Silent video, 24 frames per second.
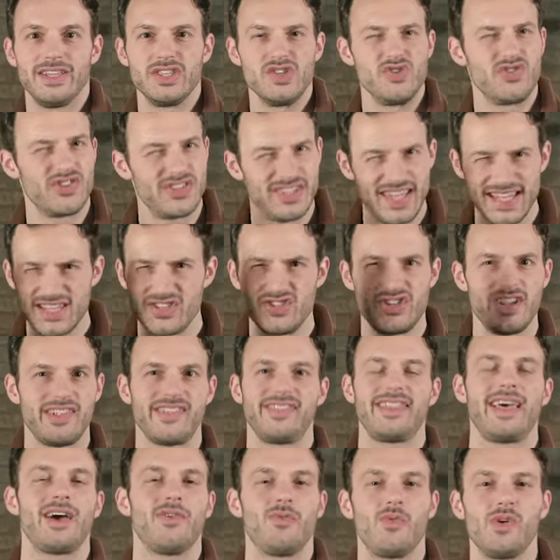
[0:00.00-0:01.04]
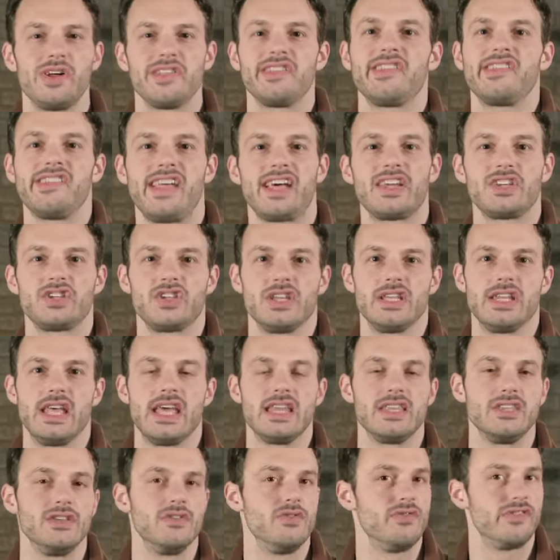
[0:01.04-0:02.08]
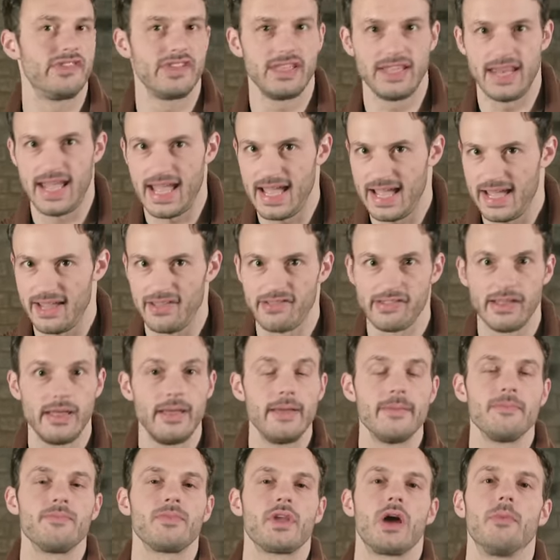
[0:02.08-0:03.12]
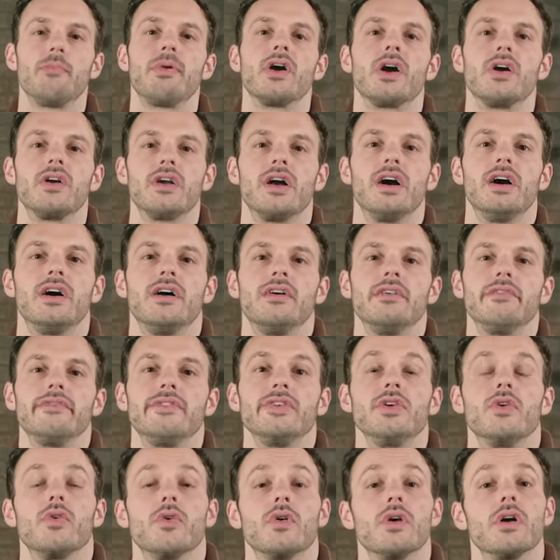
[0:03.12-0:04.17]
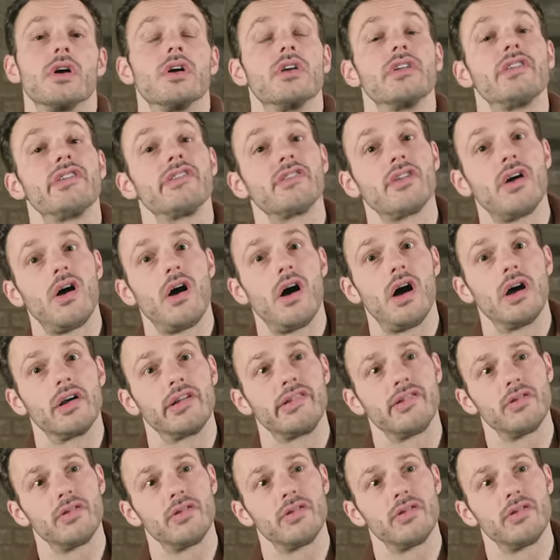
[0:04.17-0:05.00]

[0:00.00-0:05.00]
you could take just that one section and use it as a part of your song.